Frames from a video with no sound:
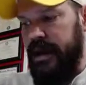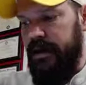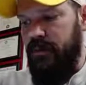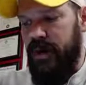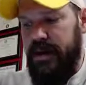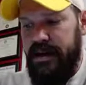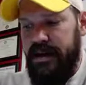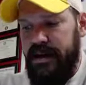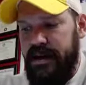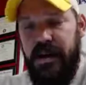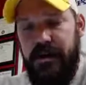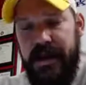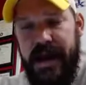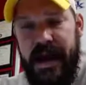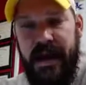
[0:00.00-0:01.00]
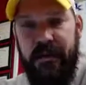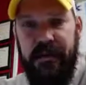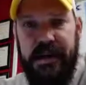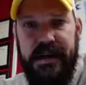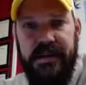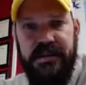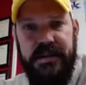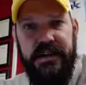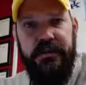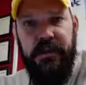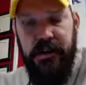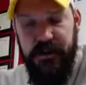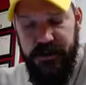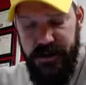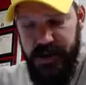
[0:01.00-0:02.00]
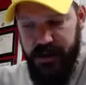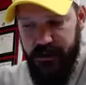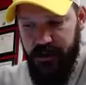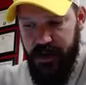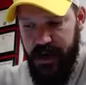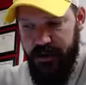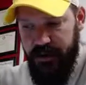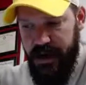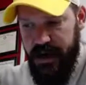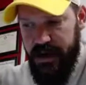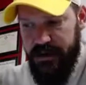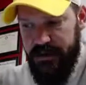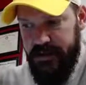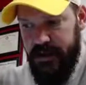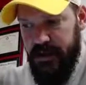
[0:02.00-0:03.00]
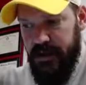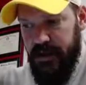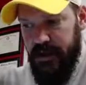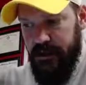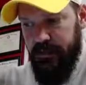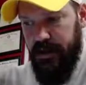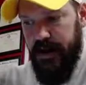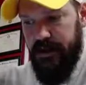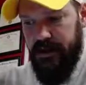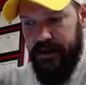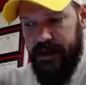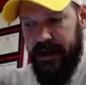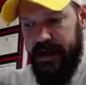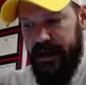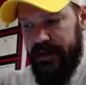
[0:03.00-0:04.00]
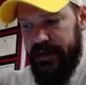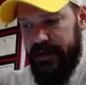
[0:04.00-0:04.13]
we can determine how many zeros that graph has by looking at the